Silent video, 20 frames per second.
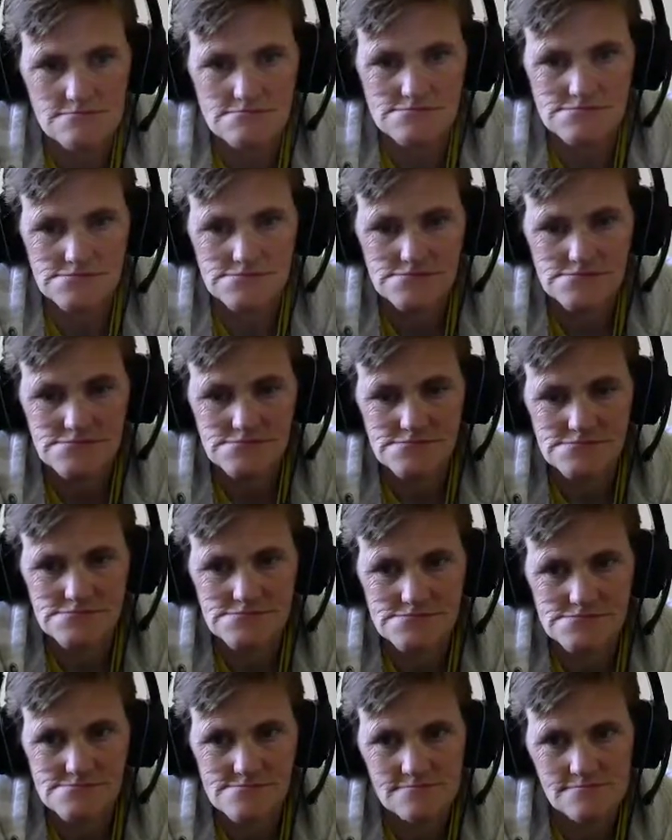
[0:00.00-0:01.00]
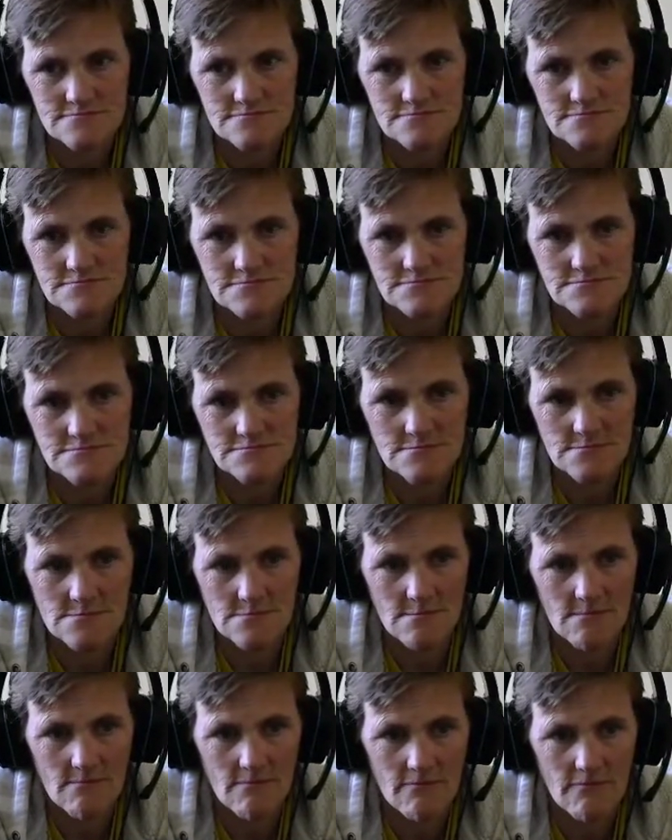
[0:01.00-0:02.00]
Because I wanna have more
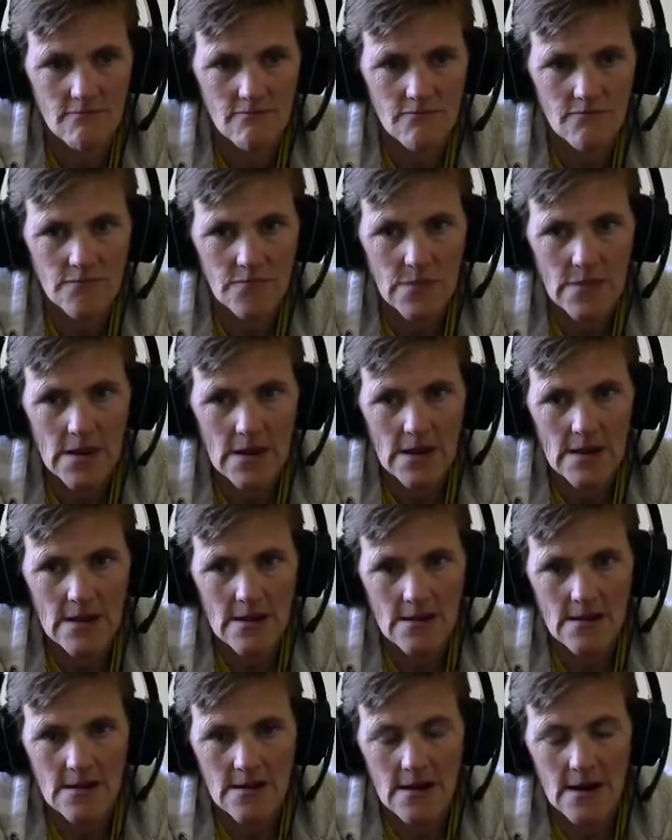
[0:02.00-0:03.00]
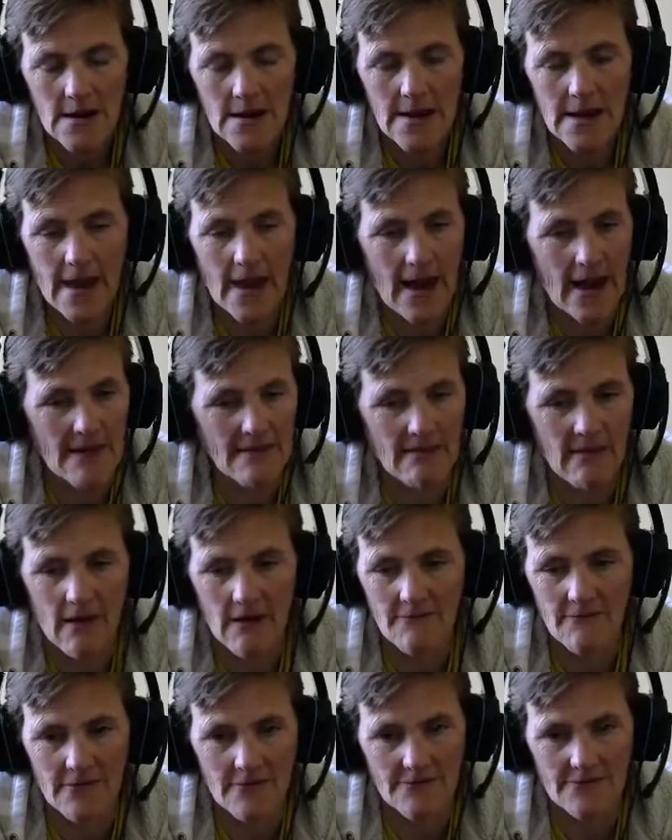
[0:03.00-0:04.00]
of a variety. Yeah, I
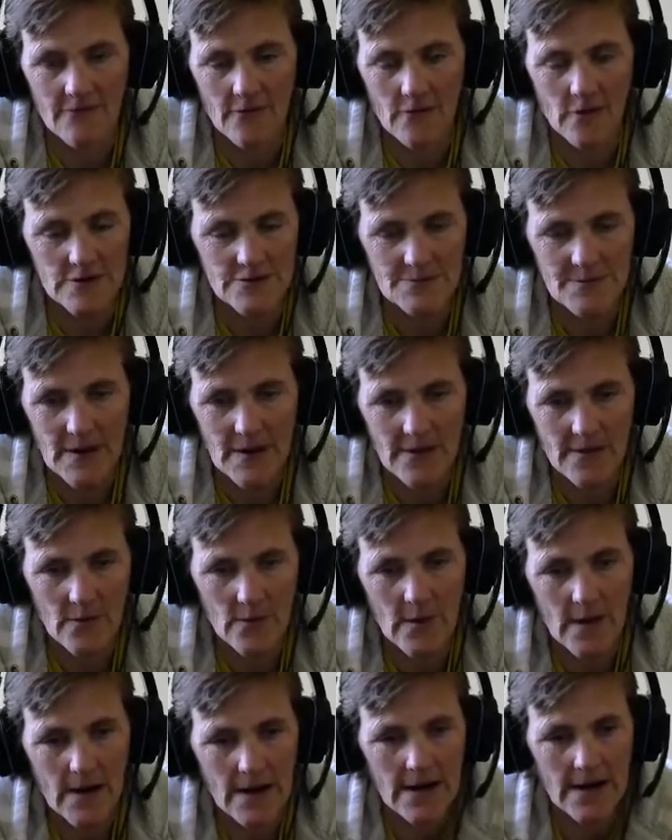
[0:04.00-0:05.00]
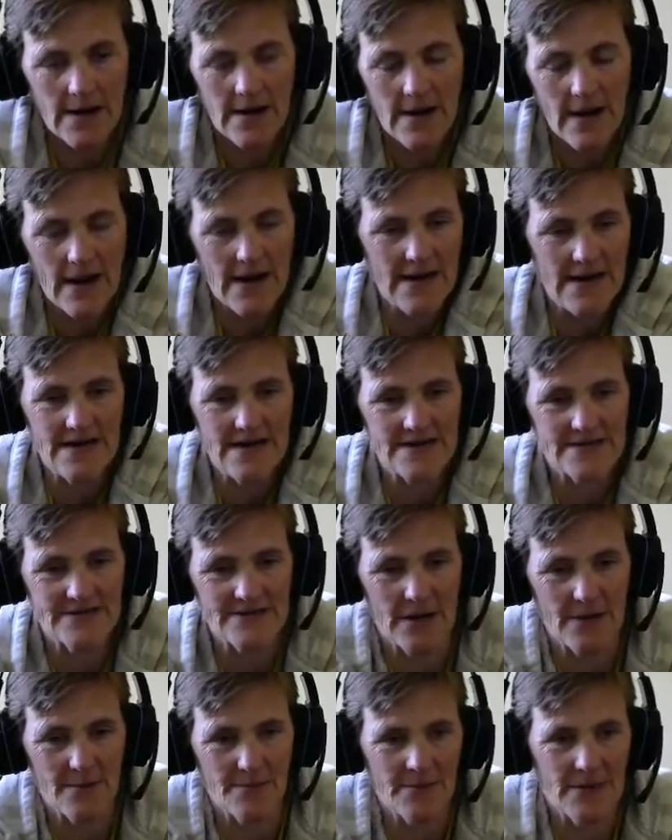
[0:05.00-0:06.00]
love the forest by the way. I need and to
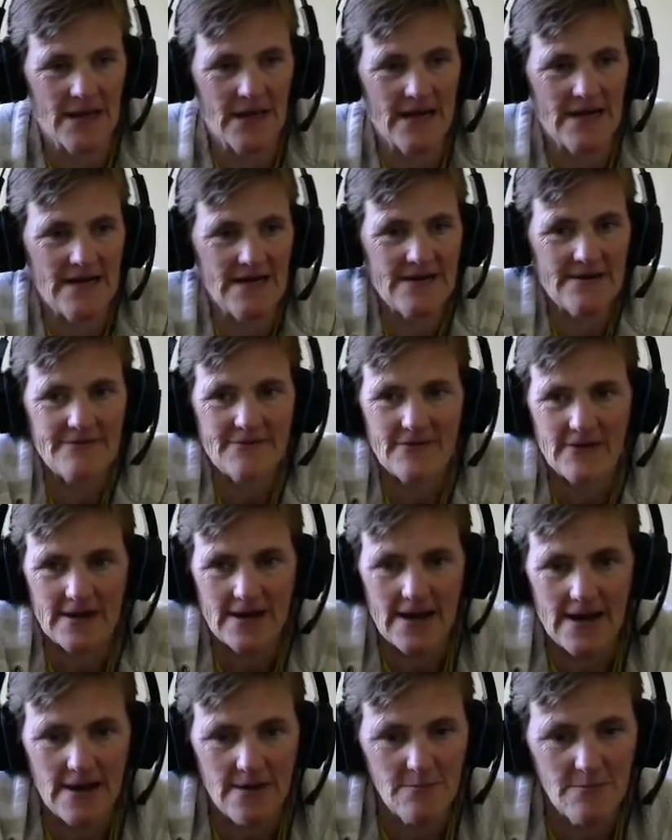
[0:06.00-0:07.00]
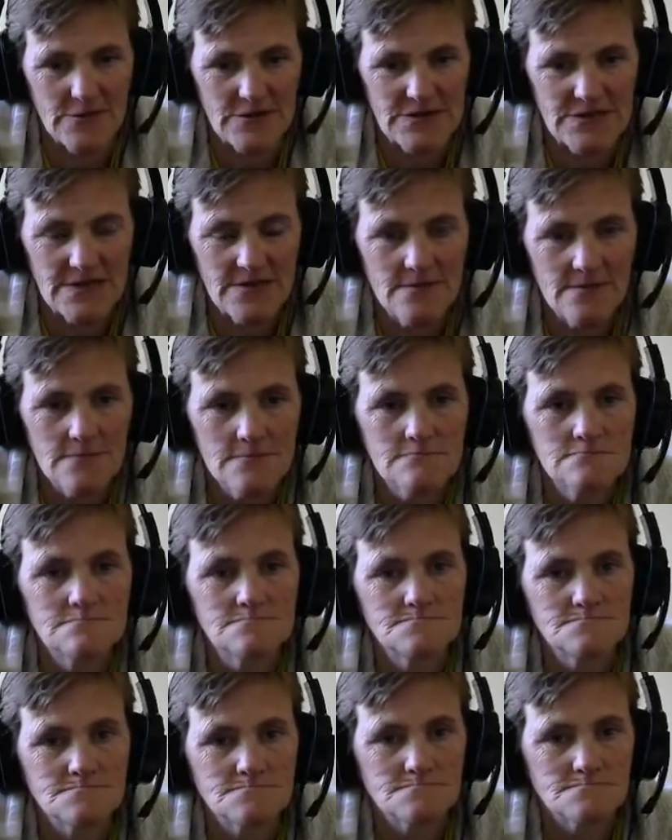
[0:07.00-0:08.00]
start playing different games. Most of my
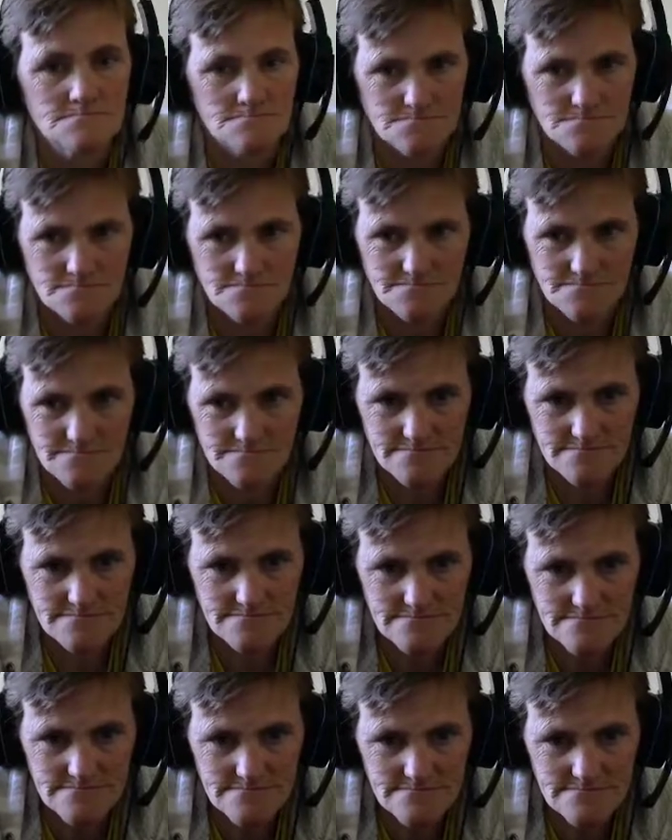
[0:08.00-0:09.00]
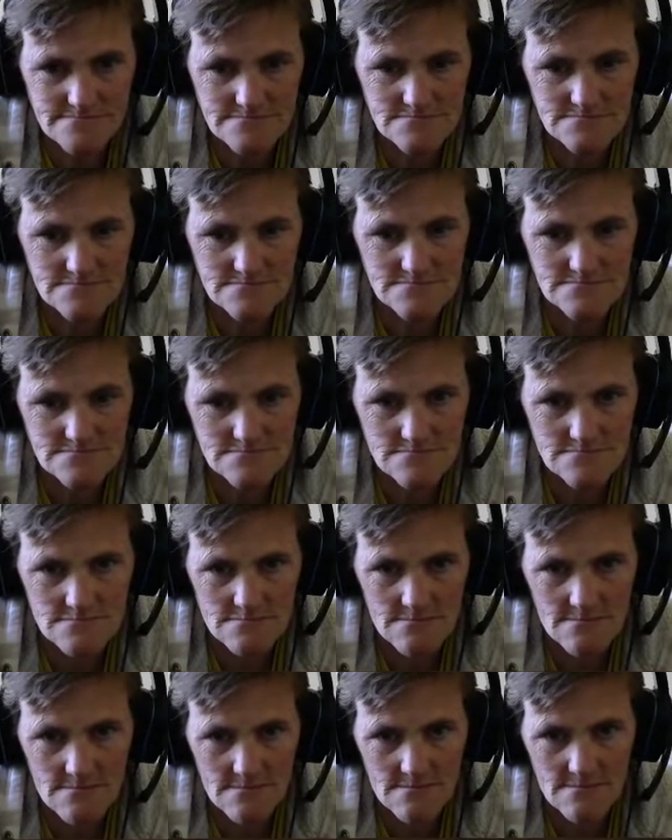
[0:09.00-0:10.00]
games because I don't just play
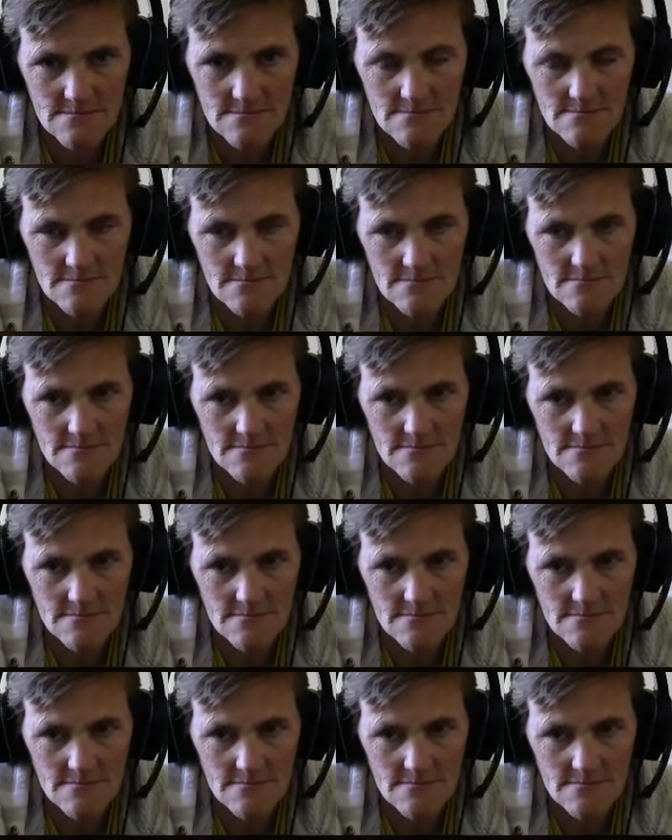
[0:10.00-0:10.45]
one game.